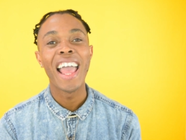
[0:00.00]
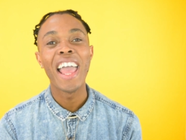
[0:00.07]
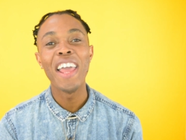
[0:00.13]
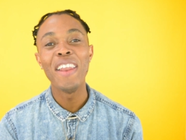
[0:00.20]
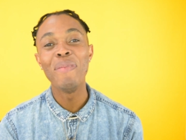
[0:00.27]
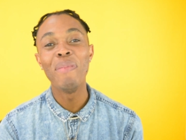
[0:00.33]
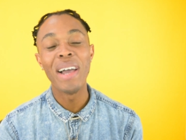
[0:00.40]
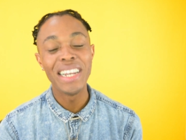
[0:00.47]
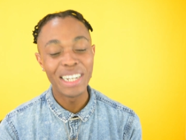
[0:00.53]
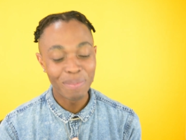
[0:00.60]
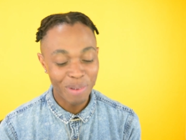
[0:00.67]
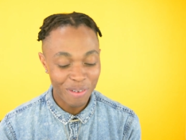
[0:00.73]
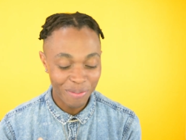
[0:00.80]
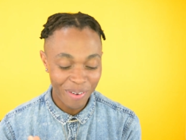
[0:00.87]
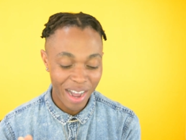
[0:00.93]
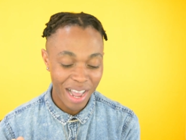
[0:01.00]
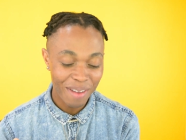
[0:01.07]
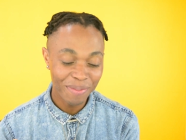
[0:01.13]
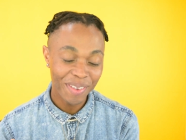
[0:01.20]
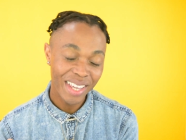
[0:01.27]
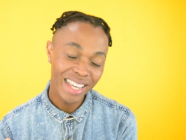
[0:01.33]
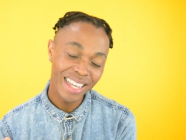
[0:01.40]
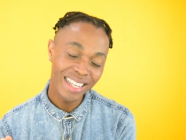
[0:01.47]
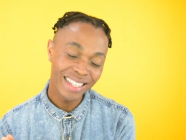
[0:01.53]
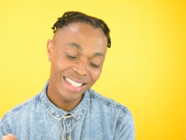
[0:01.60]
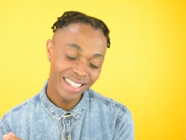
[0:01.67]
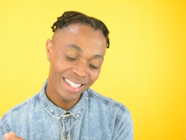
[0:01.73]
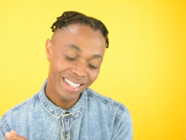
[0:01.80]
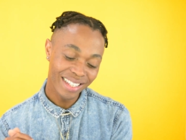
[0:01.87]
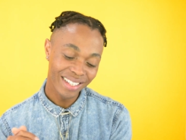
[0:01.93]
And my number 5
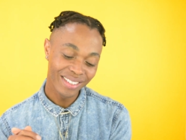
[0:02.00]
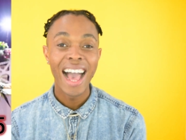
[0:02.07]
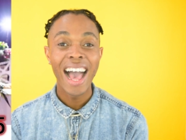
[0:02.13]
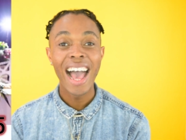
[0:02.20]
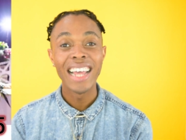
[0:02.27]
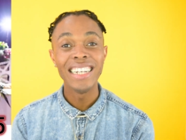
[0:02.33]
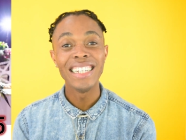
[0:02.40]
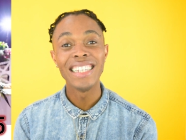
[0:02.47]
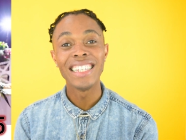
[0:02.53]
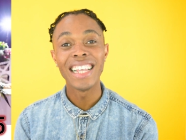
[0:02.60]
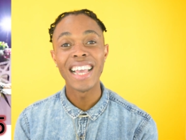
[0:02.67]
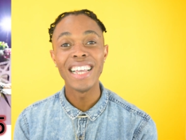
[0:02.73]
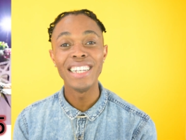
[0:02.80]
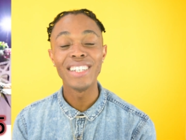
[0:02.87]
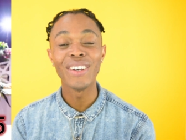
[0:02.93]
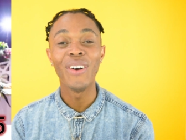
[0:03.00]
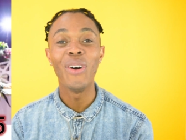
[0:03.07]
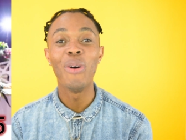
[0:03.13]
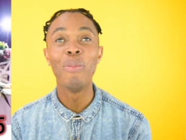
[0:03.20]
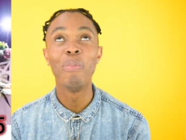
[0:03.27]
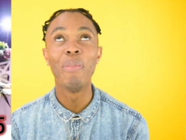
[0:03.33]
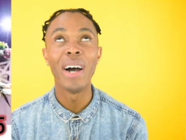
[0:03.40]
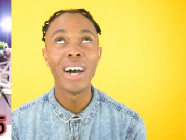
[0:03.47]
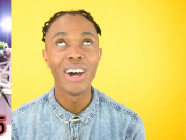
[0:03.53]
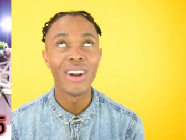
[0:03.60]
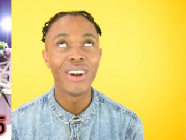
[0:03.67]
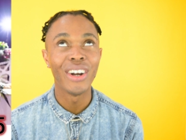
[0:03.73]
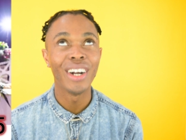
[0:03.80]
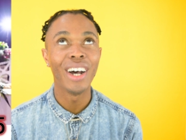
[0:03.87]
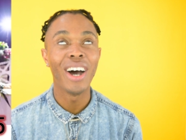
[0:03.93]
is Anazade
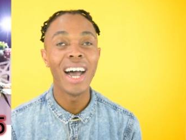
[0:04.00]
Omar.